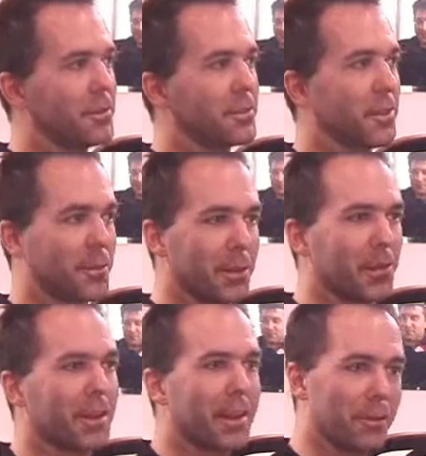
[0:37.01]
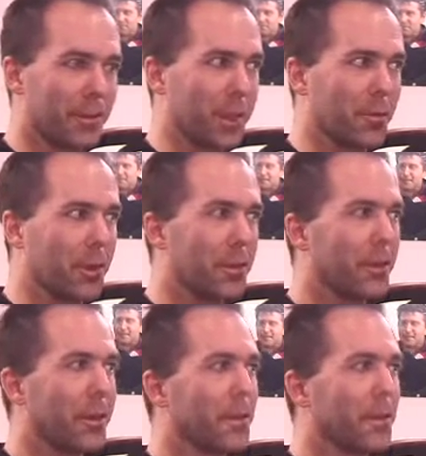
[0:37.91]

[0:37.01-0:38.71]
something you identify with,